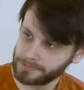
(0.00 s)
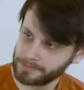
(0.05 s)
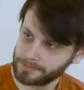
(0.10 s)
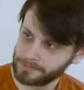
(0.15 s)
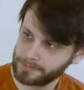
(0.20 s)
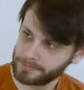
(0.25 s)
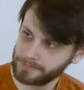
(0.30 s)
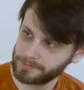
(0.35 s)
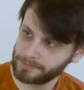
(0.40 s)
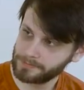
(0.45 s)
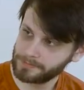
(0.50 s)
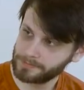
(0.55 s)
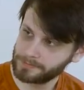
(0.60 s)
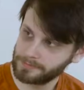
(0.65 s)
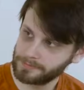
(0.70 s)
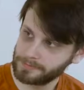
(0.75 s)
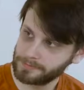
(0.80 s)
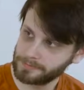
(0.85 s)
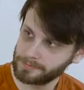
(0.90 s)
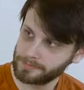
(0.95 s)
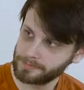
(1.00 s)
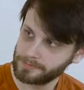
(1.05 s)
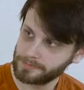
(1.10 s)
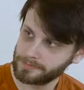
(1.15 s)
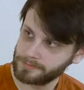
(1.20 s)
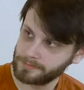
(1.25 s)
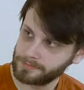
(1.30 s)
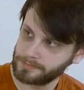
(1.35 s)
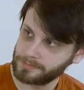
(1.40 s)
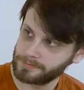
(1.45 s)

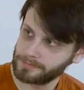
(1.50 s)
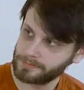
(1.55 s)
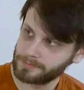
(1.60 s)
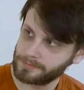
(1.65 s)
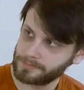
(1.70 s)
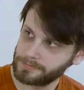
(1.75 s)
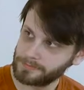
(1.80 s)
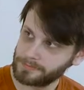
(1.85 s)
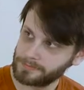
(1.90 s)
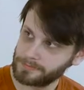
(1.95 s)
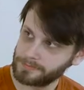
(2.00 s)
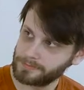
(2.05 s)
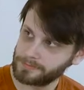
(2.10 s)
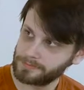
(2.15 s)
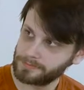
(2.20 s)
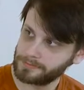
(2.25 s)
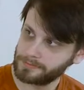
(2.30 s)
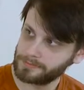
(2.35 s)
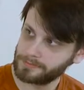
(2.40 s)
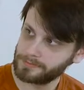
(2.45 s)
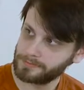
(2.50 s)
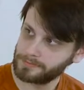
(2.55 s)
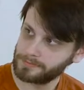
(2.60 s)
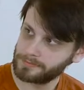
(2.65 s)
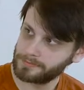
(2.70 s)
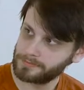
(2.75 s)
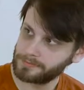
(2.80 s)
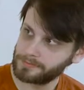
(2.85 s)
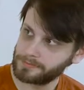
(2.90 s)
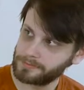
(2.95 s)

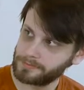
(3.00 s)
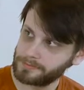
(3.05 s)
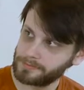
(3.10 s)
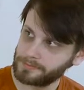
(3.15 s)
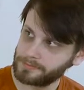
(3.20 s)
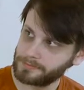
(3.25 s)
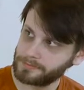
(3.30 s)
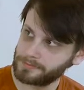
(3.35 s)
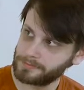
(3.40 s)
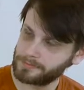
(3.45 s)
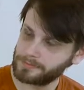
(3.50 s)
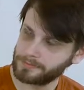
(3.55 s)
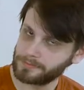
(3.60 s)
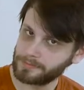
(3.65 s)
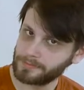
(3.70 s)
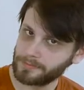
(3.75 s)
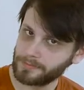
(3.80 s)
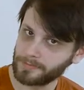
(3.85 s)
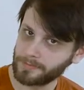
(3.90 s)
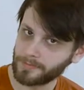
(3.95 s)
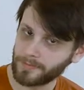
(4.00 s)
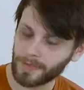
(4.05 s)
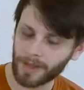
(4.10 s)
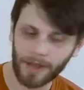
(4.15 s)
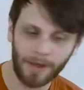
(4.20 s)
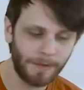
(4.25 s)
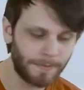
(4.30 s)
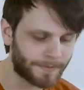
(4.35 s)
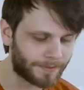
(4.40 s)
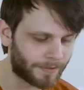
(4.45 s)

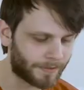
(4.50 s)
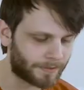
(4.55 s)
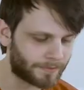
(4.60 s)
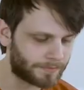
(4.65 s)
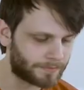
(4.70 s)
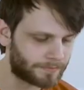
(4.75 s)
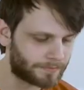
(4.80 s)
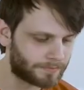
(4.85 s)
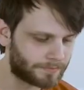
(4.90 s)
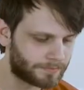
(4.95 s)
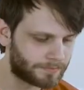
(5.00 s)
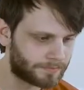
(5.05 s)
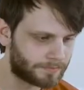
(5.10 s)
[no speech]